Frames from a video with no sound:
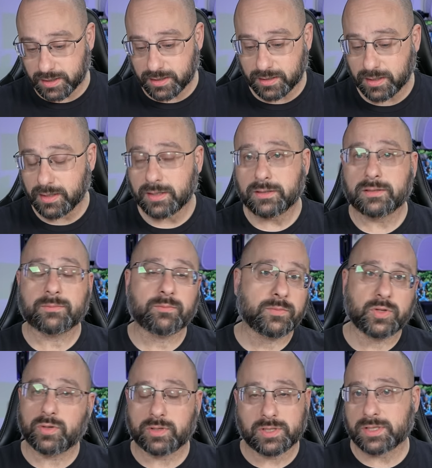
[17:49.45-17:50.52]
and
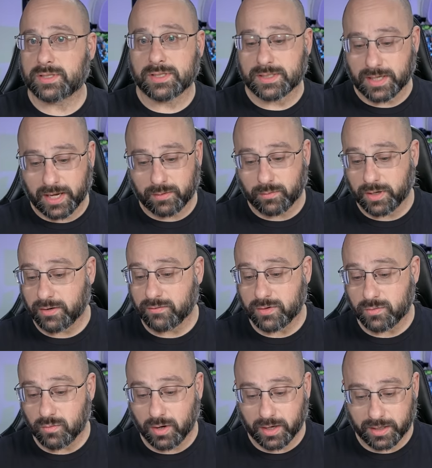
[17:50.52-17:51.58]
you could just design whatever
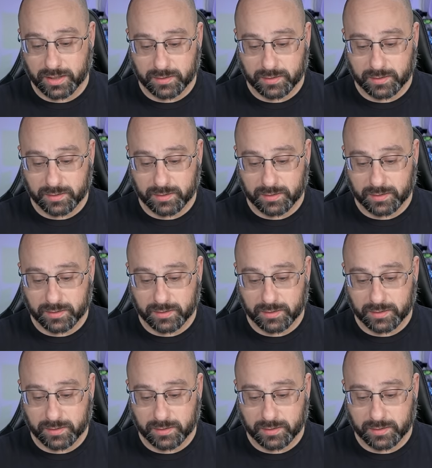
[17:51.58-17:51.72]
you want.